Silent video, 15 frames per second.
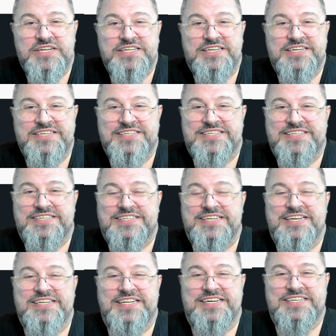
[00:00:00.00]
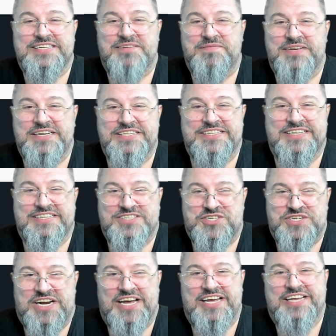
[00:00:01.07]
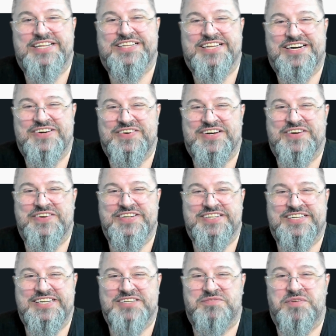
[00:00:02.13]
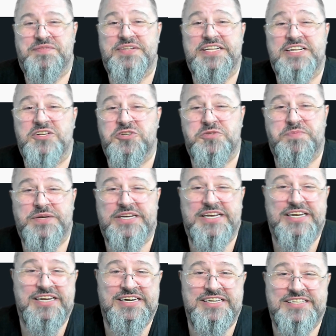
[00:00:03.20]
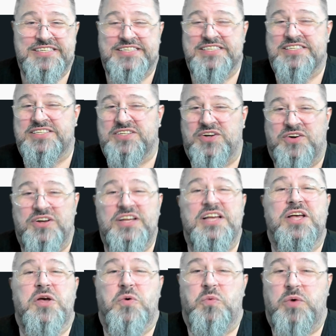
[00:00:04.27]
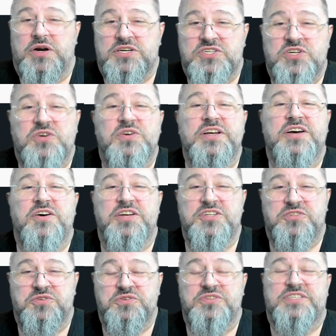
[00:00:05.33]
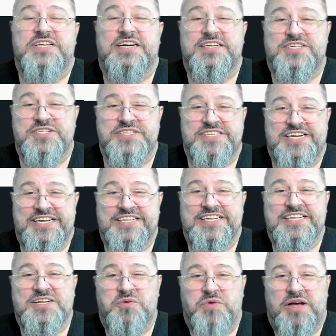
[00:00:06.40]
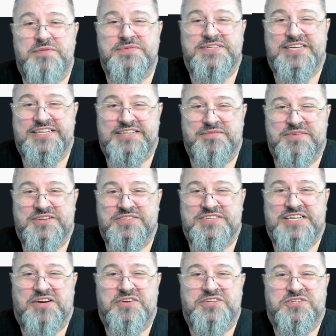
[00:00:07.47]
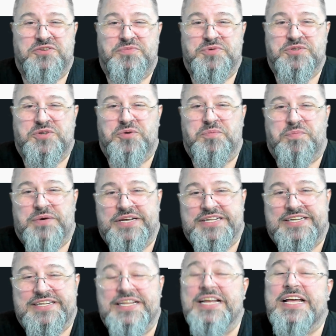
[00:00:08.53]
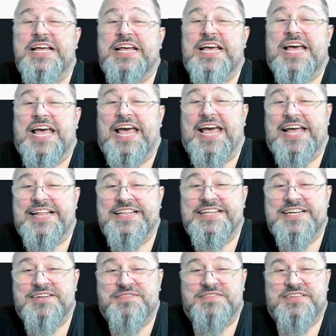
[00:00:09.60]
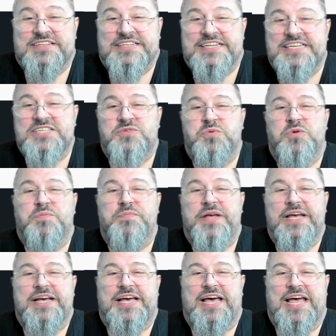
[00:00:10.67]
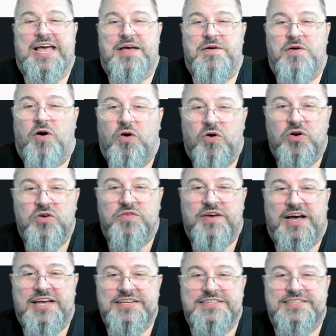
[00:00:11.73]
is this thing that is amazing, try it, look how it is. Maybe they don't speak English, so we are slowly going to start translating the website, because now it's almost completed. And this will make all of us